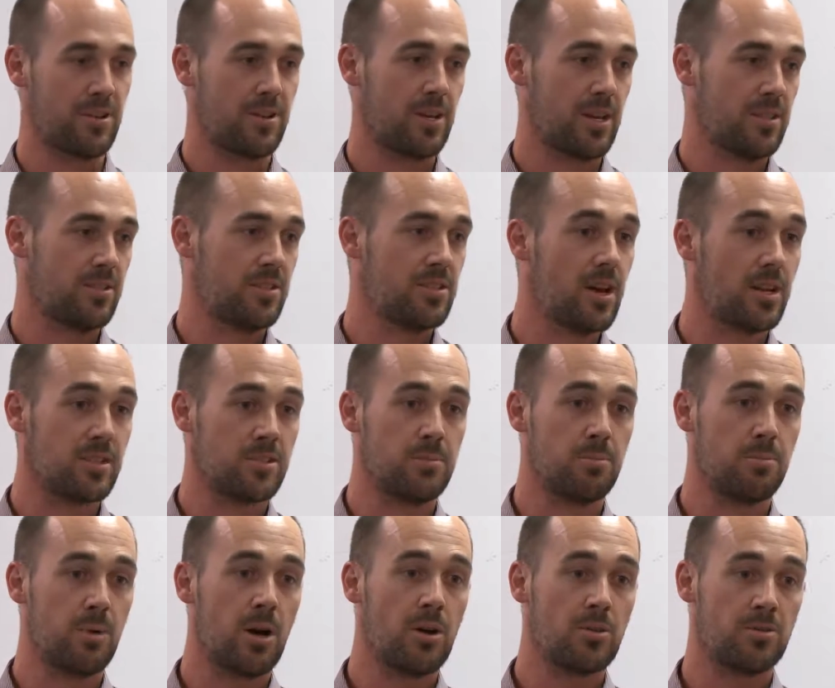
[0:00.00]
I guess, nuts
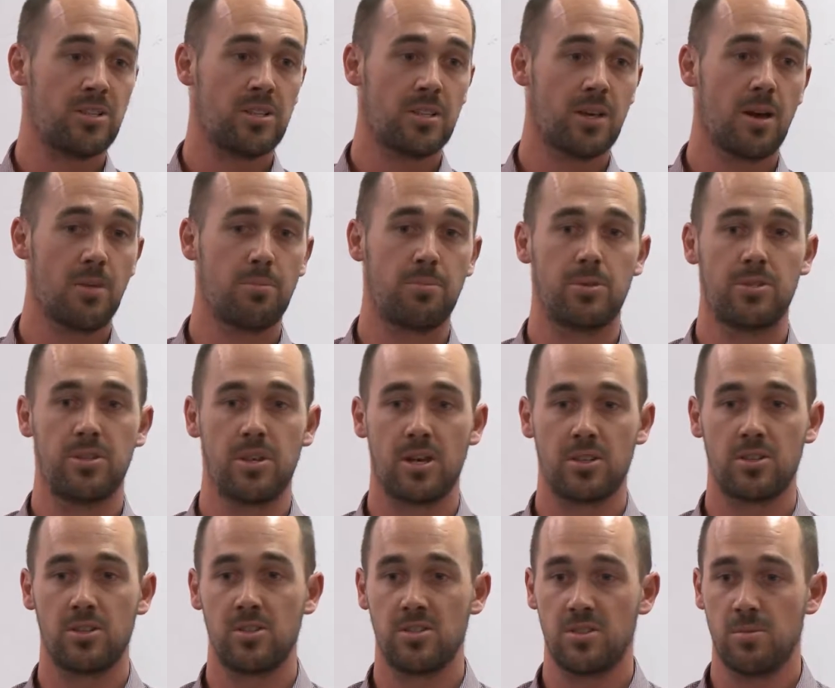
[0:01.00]
and bolts. Income
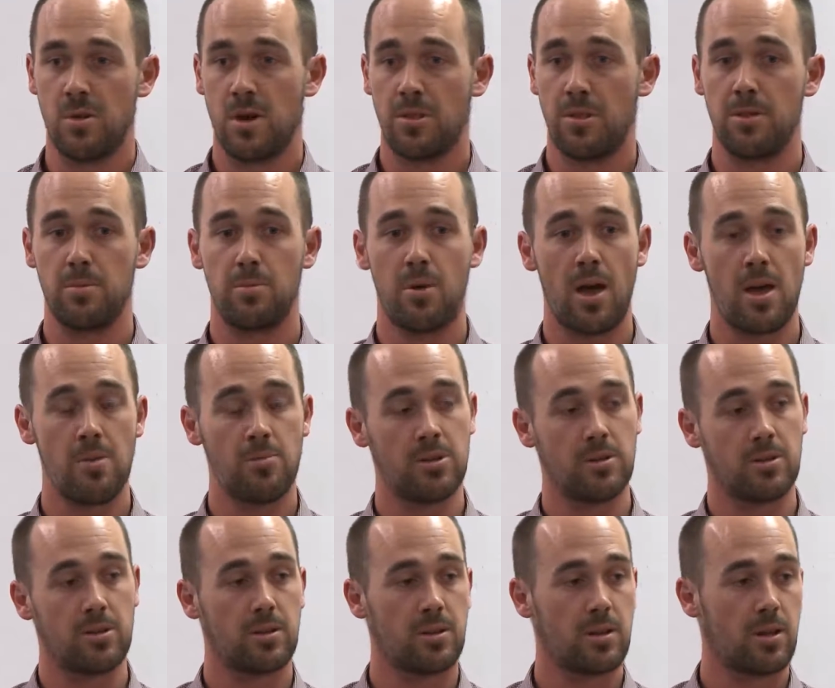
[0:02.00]
protection is a monthly
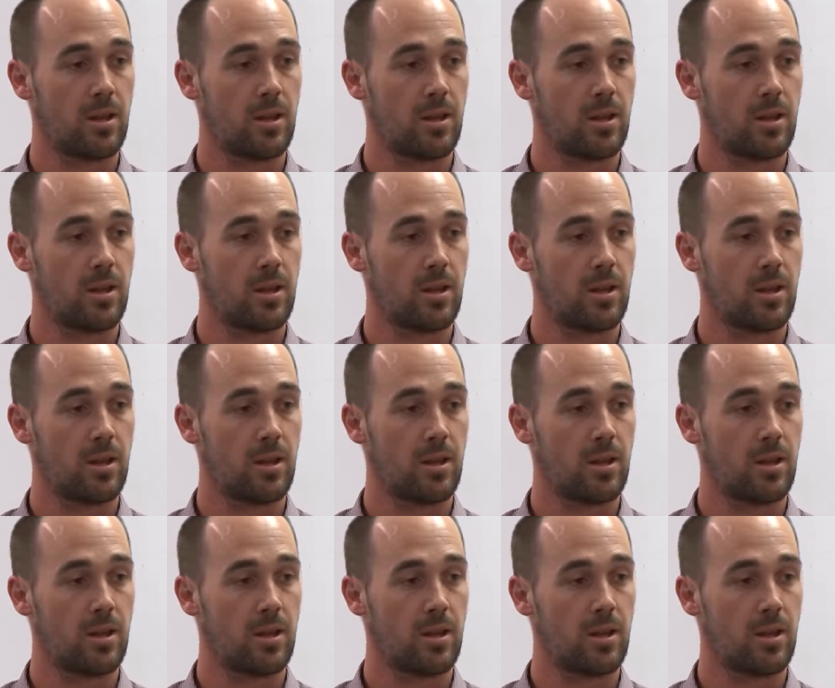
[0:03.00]
payment.